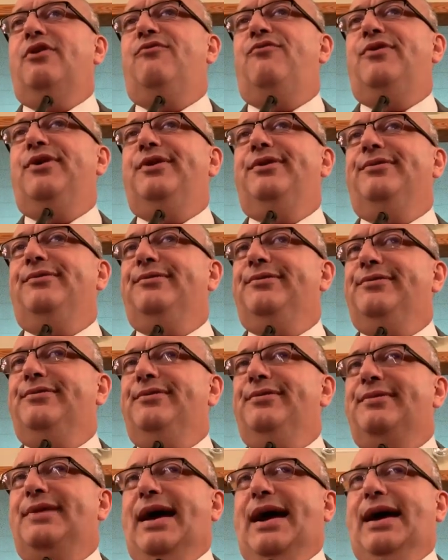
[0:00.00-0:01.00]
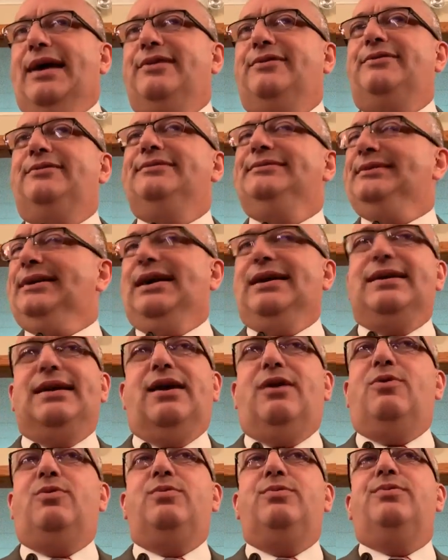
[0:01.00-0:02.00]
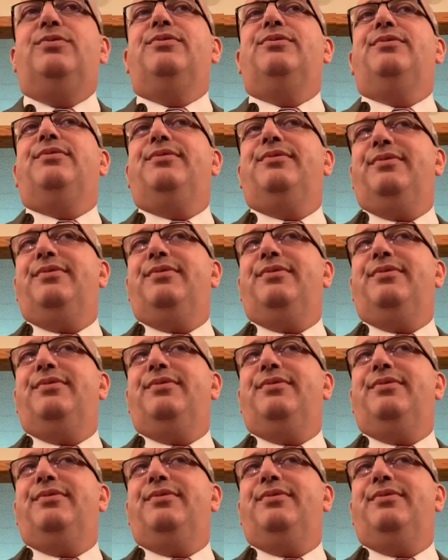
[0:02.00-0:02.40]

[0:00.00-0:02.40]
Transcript: Schofield's title. I don't.